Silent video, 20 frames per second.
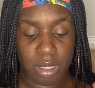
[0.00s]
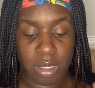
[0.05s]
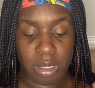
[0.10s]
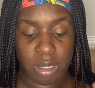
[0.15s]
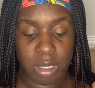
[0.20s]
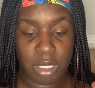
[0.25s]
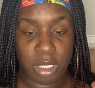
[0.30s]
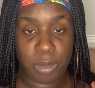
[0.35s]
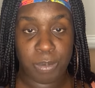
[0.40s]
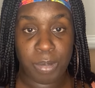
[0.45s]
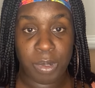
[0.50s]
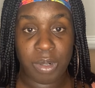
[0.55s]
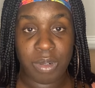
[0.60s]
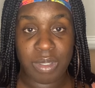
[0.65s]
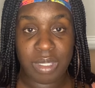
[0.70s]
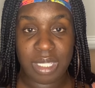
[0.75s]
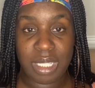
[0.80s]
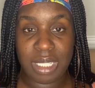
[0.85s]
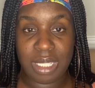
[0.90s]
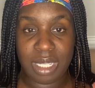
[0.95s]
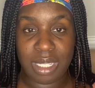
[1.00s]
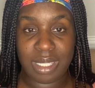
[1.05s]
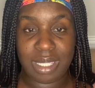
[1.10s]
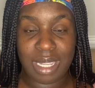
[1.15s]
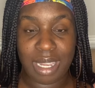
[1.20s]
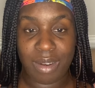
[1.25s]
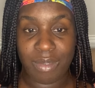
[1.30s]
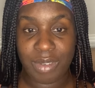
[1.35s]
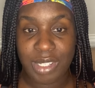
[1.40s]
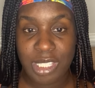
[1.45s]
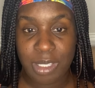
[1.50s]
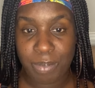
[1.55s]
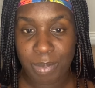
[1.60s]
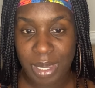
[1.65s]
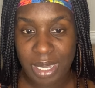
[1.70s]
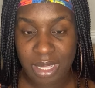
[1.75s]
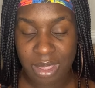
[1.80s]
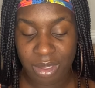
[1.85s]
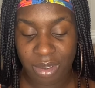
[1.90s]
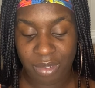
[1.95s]
this person does not
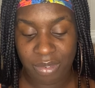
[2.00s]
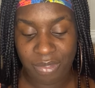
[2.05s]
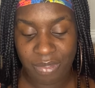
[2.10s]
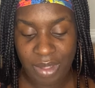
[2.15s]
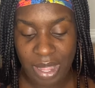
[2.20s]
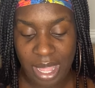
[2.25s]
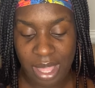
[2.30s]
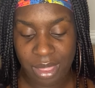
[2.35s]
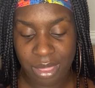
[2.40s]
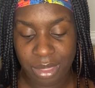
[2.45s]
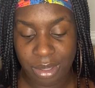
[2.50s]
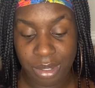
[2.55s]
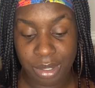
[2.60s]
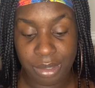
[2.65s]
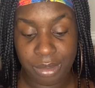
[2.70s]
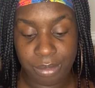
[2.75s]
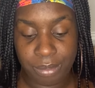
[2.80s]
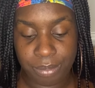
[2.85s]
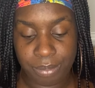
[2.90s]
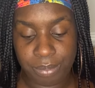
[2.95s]
respect their father,